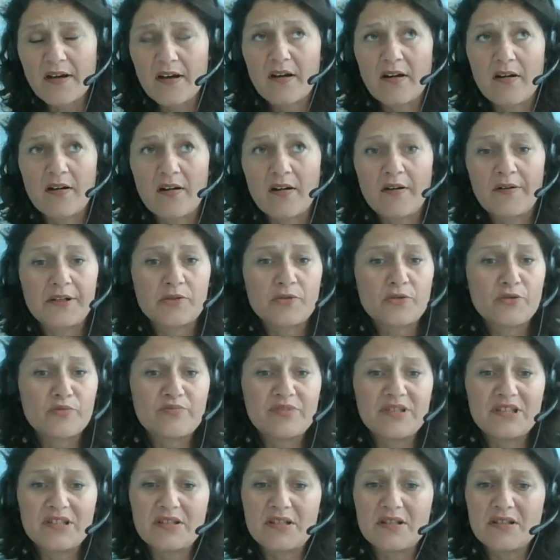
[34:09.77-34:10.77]
It could
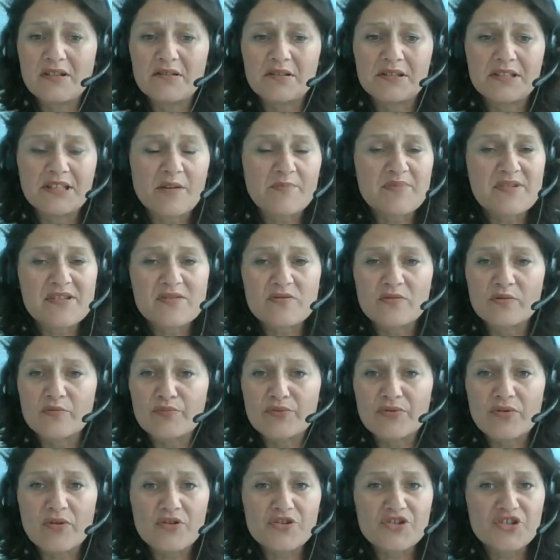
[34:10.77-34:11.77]
be a capstone
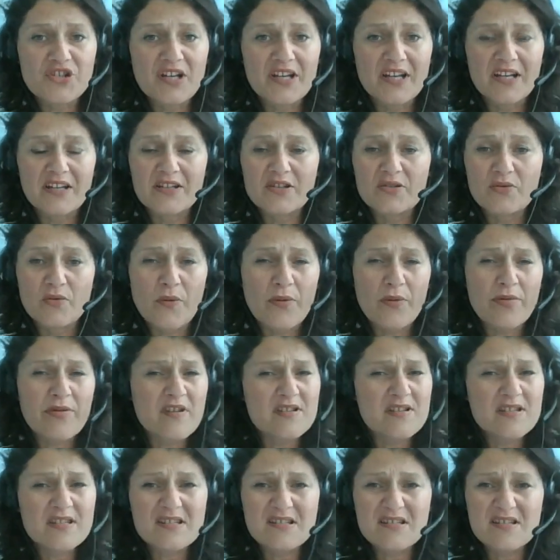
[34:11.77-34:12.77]
project, your
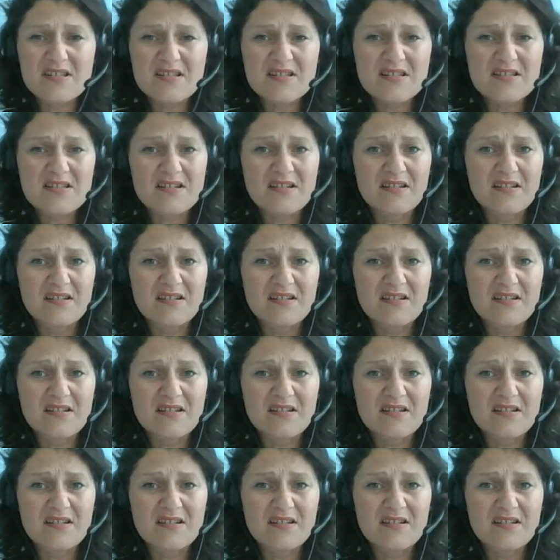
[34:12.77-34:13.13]
thesis,